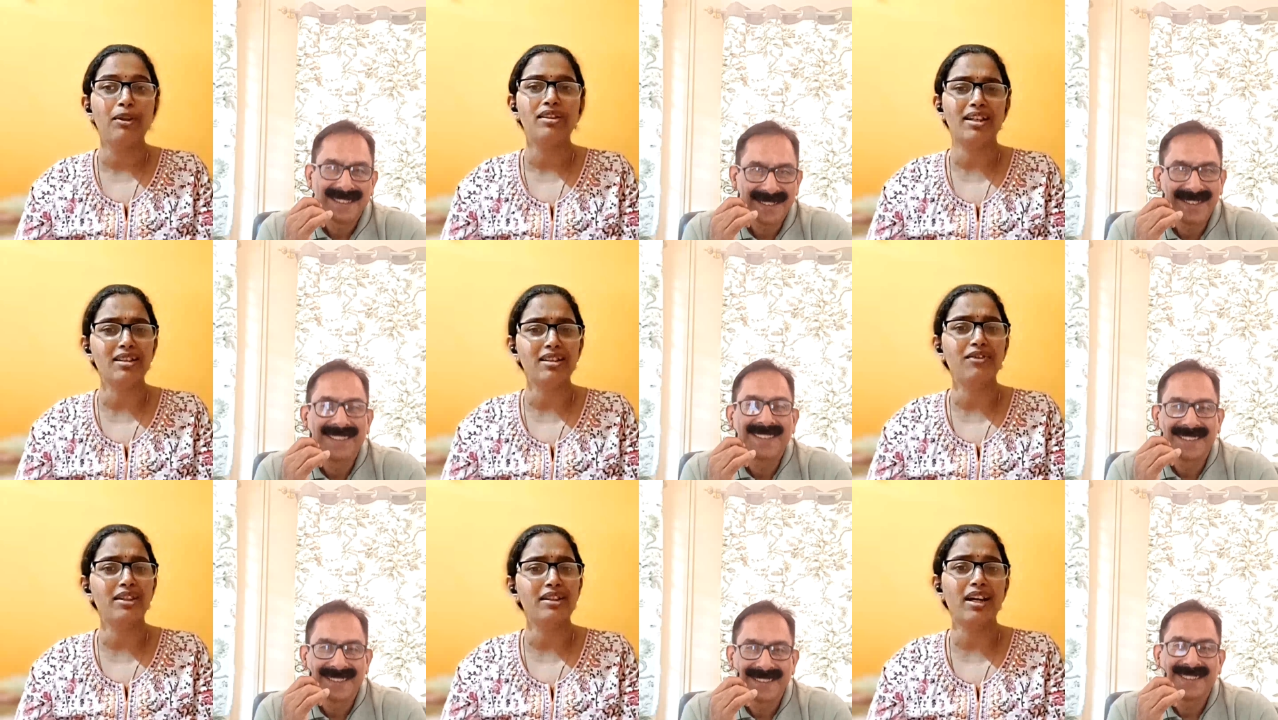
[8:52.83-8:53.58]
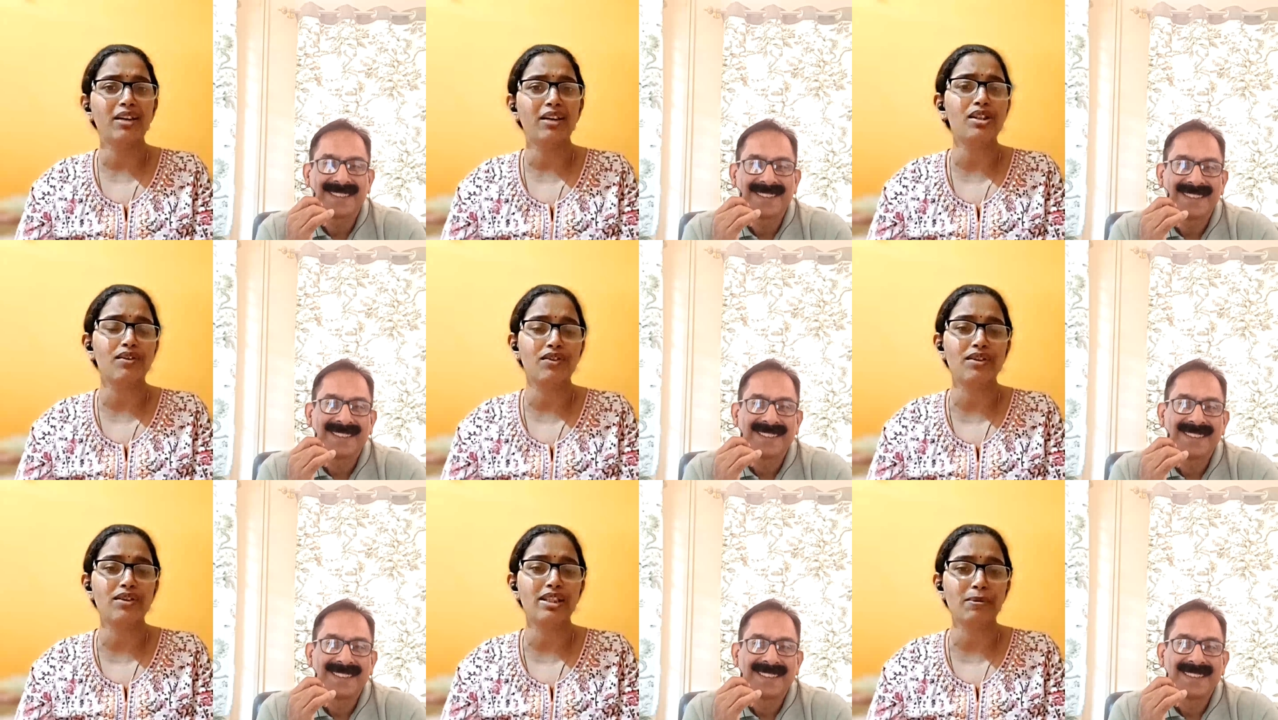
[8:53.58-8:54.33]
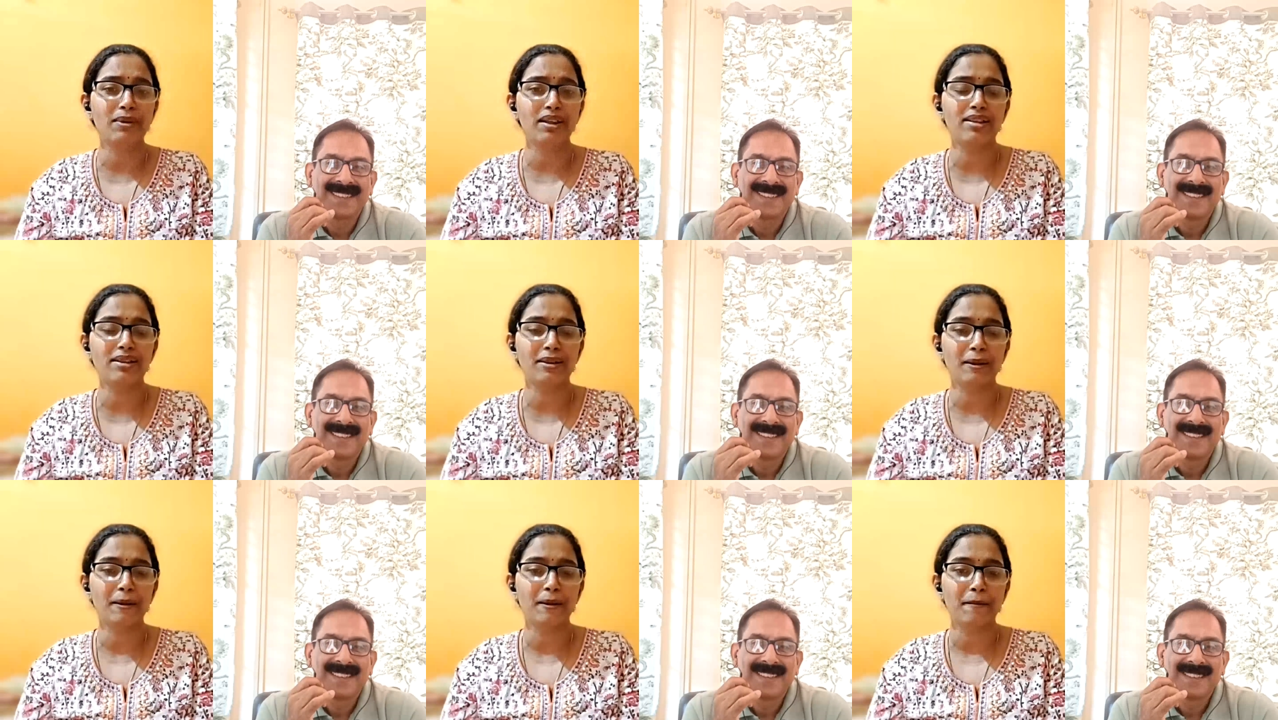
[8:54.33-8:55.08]
Speaker 1: Because that's the first language everyone speaks.
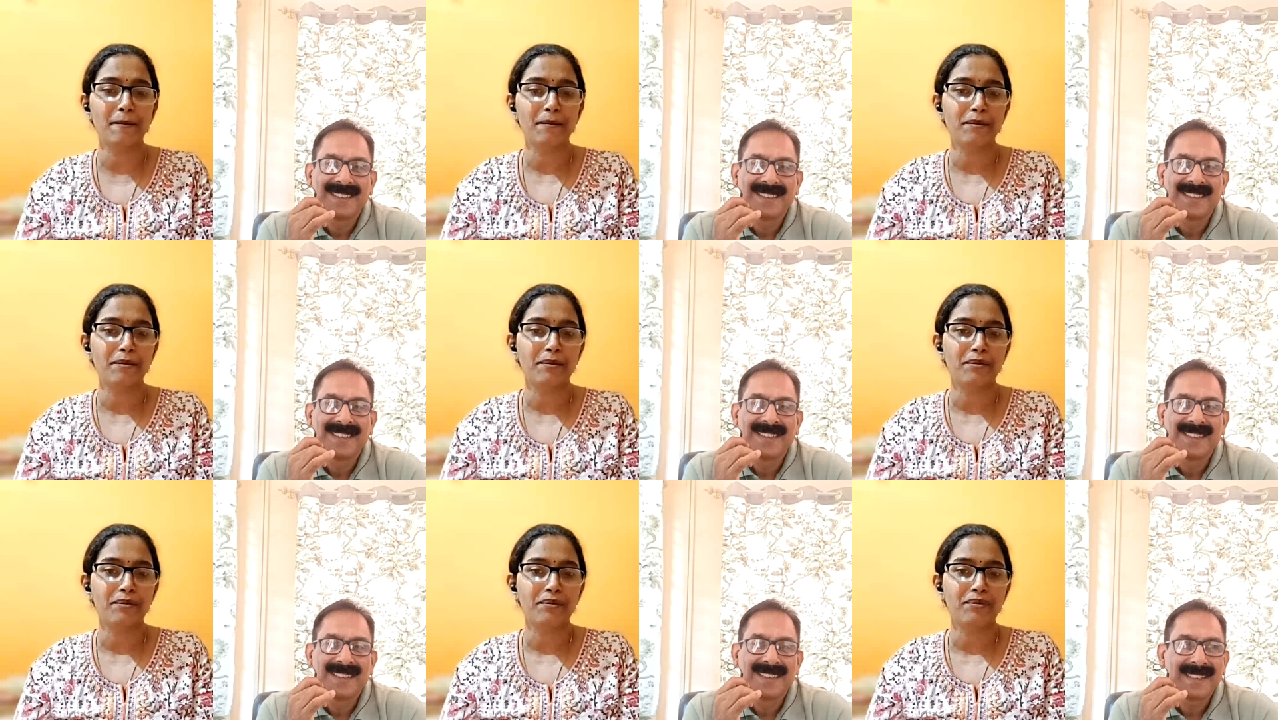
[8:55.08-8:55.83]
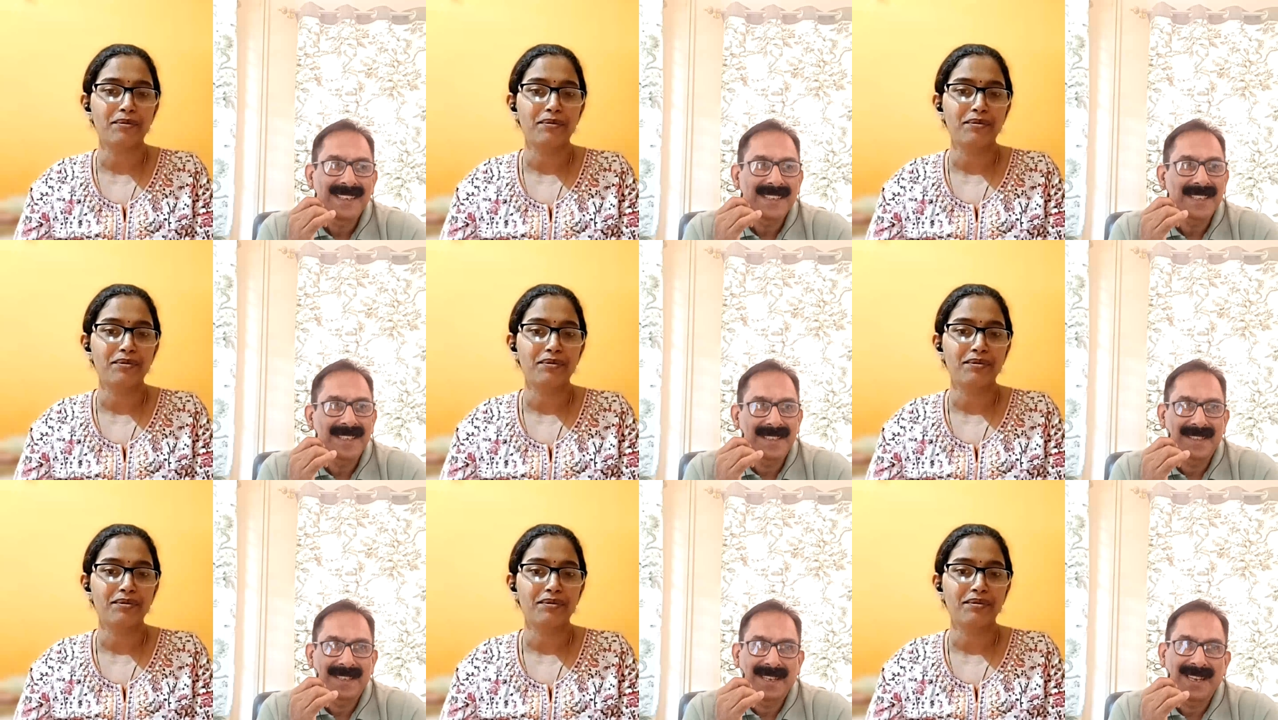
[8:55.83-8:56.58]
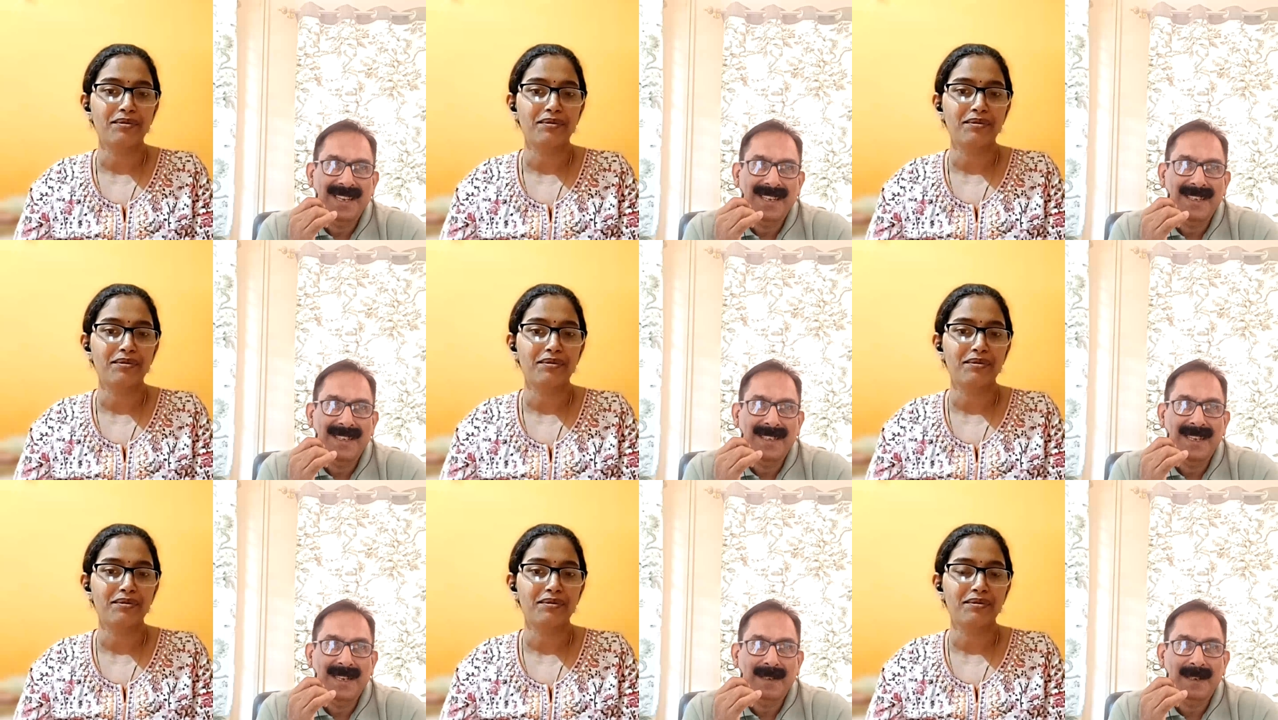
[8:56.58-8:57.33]
Speaker 2: Yes. And
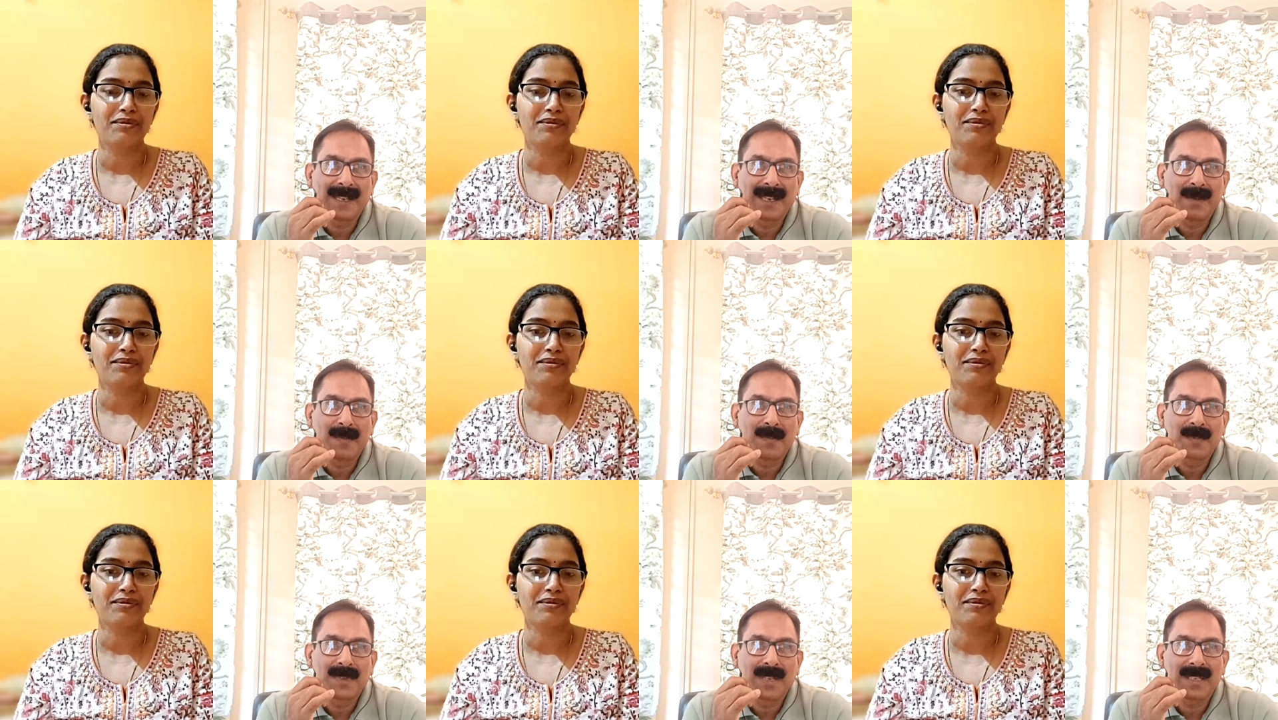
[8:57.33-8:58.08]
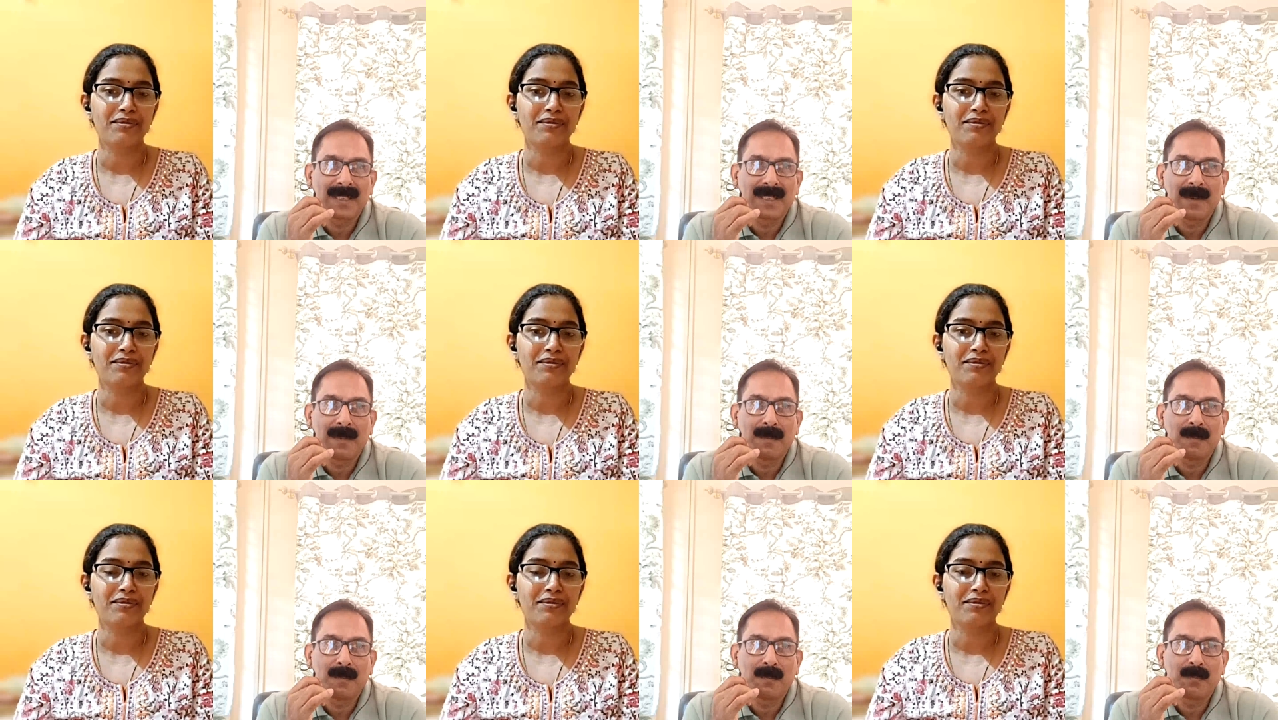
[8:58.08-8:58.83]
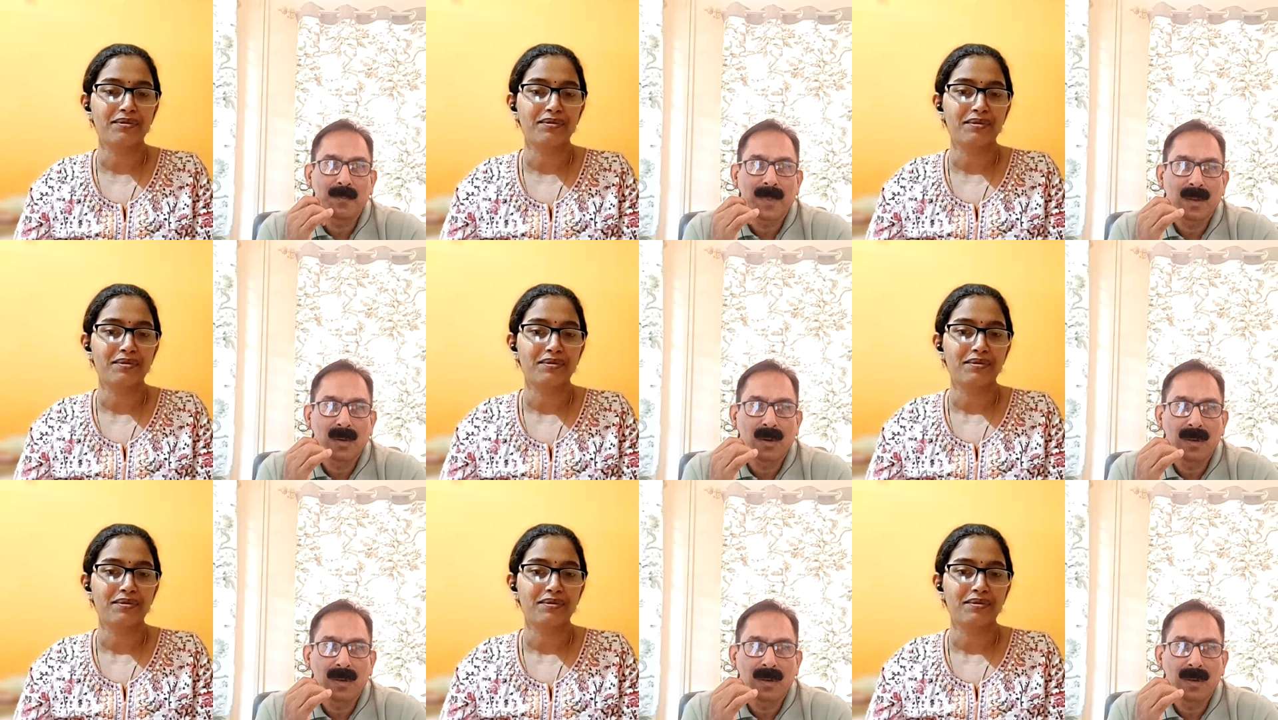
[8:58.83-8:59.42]
that gives us some